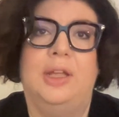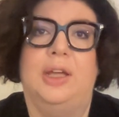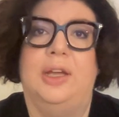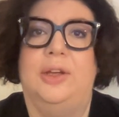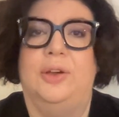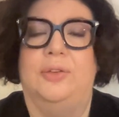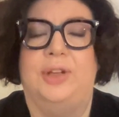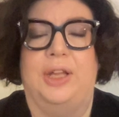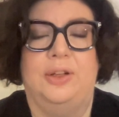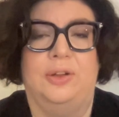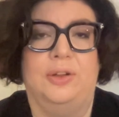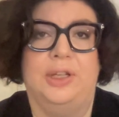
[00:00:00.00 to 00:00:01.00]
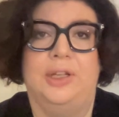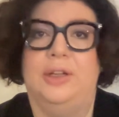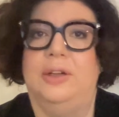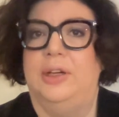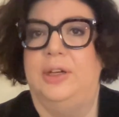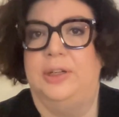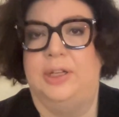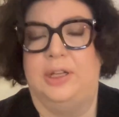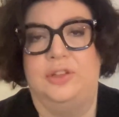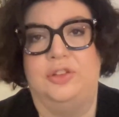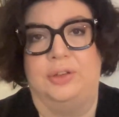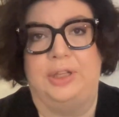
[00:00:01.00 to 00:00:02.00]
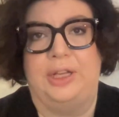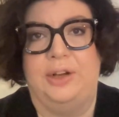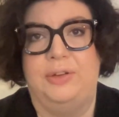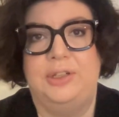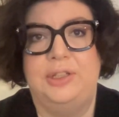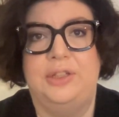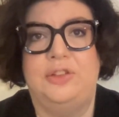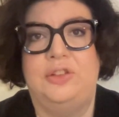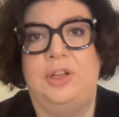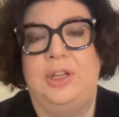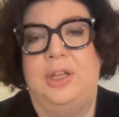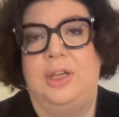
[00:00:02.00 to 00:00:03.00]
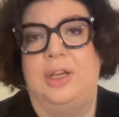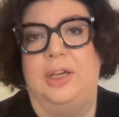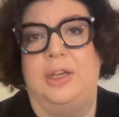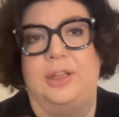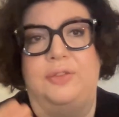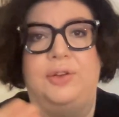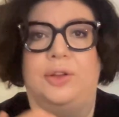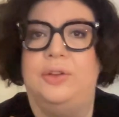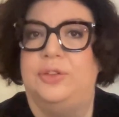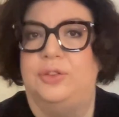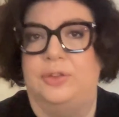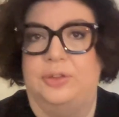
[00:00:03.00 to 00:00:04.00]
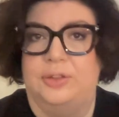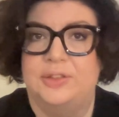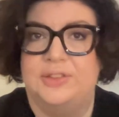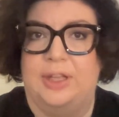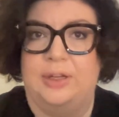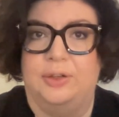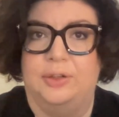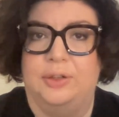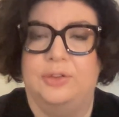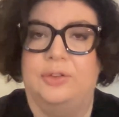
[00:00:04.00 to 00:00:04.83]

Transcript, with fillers: of cataloging cultural heritage that follows a certain standard.